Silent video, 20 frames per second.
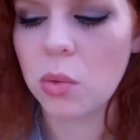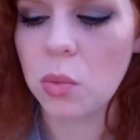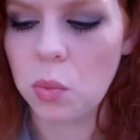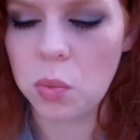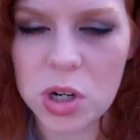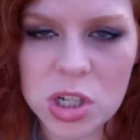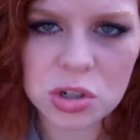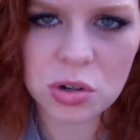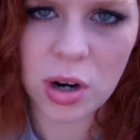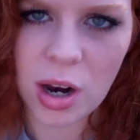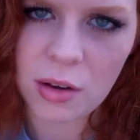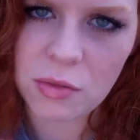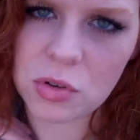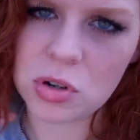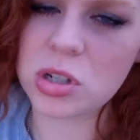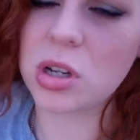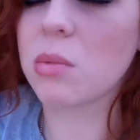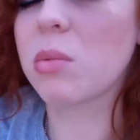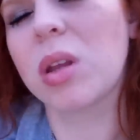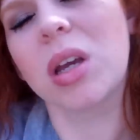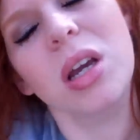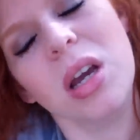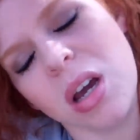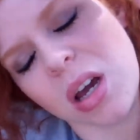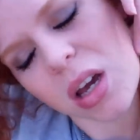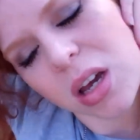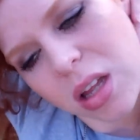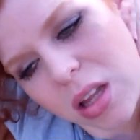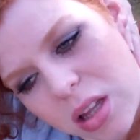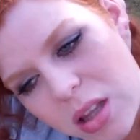witchcraft or something.
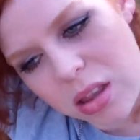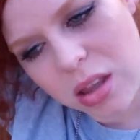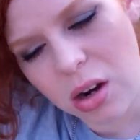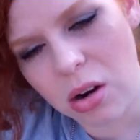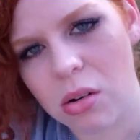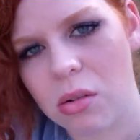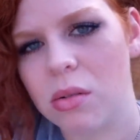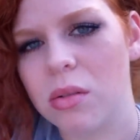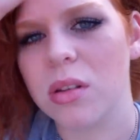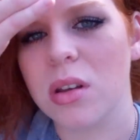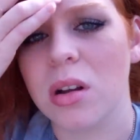They don't,